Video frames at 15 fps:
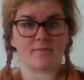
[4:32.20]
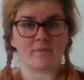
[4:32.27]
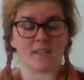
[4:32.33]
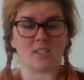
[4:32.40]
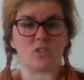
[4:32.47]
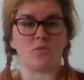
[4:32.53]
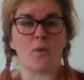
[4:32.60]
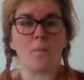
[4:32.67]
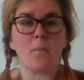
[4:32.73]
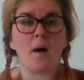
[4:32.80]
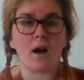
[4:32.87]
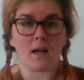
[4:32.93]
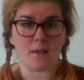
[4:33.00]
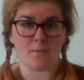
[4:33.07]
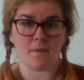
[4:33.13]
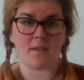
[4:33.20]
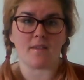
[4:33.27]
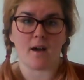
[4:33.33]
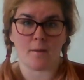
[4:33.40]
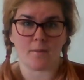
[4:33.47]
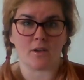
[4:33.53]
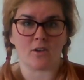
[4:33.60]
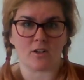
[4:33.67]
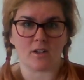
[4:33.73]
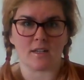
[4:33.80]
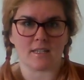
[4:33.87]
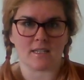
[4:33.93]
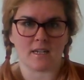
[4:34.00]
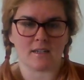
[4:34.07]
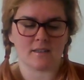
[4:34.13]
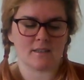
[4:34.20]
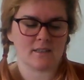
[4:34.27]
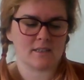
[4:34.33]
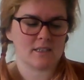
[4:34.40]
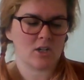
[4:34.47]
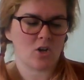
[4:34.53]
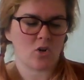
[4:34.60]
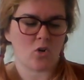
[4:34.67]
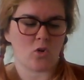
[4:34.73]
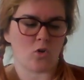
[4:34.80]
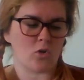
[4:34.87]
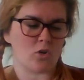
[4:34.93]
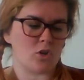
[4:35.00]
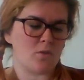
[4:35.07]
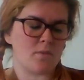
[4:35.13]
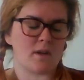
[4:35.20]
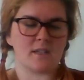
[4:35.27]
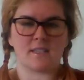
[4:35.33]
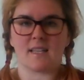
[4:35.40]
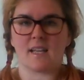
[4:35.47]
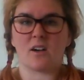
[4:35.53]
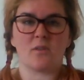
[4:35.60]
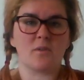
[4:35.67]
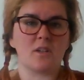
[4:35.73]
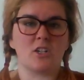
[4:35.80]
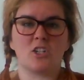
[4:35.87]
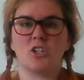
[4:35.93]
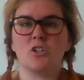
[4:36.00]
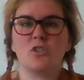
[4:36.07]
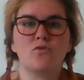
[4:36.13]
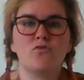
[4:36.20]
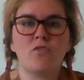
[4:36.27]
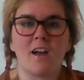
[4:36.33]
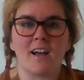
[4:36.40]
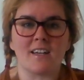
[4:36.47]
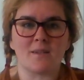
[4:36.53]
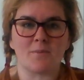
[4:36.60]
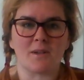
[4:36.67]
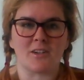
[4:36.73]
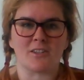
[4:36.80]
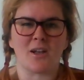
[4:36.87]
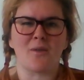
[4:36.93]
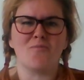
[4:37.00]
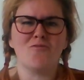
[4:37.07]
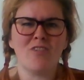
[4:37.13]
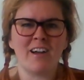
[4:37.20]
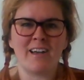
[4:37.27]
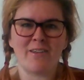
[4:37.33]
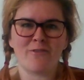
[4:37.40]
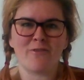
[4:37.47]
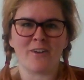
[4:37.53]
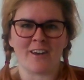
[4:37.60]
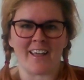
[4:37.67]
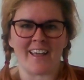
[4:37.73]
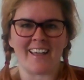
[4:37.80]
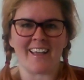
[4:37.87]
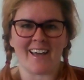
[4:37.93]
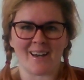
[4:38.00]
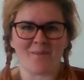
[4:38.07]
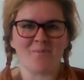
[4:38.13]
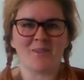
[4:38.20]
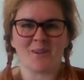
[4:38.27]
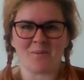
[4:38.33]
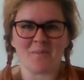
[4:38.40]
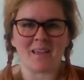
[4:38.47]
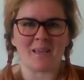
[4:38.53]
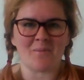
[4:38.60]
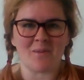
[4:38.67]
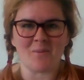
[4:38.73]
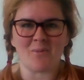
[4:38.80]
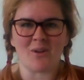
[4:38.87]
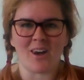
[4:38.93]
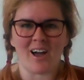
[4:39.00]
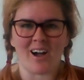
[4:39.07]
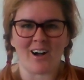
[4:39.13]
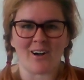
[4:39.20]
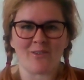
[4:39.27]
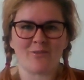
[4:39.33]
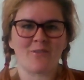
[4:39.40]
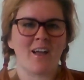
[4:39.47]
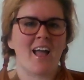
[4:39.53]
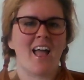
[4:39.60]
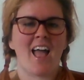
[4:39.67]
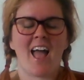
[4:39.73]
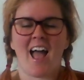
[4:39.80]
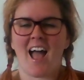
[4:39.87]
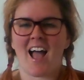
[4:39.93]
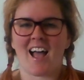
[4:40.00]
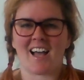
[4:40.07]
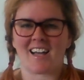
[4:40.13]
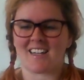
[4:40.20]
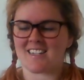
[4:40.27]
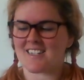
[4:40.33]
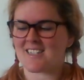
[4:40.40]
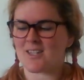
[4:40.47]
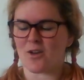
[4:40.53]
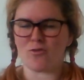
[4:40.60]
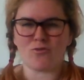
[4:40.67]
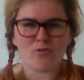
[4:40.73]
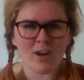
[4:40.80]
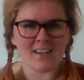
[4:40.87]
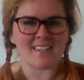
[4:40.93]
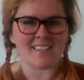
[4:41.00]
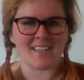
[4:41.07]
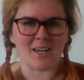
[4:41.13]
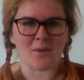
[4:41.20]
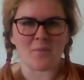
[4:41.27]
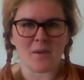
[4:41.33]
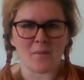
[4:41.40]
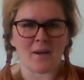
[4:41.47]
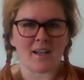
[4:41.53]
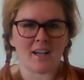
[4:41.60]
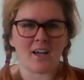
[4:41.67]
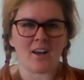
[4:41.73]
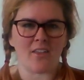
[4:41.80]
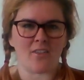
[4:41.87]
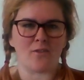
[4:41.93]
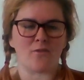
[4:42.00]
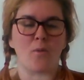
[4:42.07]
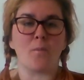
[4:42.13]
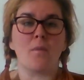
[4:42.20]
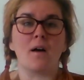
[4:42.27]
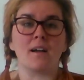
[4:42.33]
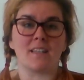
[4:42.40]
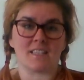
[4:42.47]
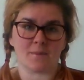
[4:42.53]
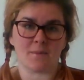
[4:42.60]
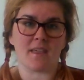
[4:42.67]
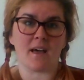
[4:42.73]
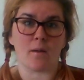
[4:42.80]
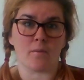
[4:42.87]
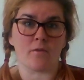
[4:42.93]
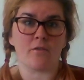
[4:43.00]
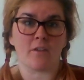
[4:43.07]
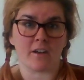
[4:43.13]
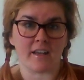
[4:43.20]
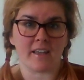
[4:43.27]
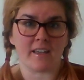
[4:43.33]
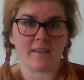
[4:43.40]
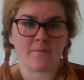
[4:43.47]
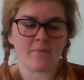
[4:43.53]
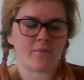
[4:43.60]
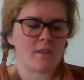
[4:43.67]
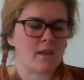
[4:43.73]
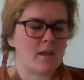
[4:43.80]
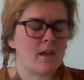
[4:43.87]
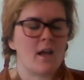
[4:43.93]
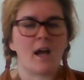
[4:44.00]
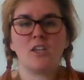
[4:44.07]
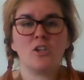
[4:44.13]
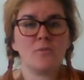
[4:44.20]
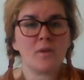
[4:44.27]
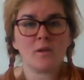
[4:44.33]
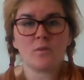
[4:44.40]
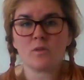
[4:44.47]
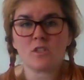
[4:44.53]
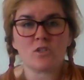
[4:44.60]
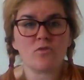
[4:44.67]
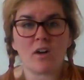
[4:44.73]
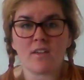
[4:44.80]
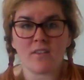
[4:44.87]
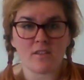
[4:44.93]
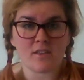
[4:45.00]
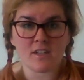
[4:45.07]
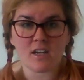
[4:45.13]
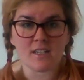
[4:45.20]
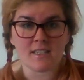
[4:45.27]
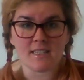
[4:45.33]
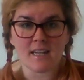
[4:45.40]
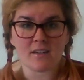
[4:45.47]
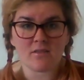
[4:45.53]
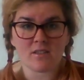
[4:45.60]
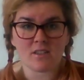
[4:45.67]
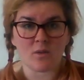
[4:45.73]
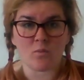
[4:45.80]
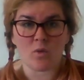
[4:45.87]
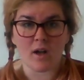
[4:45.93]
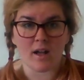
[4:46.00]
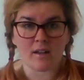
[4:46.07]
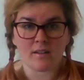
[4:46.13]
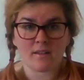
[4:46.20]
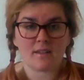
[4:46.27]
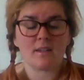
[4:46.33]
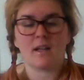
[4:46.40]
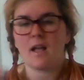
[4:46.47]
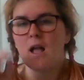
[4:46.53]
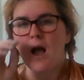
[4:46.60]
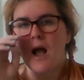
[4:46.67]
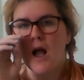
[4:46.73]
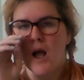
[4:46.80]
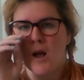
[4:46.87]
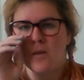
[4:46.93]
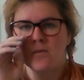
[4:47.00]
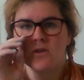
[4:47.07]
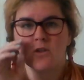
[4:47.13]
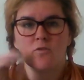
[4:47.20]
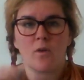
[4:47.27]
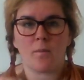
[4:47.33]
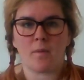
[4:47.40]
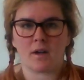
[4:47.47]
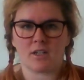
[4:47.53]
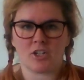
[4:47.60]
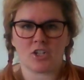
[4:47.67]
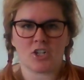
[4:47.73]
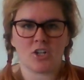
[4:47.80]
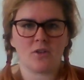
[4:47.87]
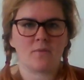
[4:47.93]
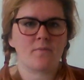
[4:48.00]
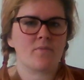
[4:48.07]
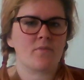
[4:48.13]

and to remind me that I'm a good listener. Or you might say, I'm going to choose red because I'm really funny and I'm good at making people laugh. And so red is going to be my colour that reminds me that I'm funny. And you might want to write those colours down somewhere to remind you.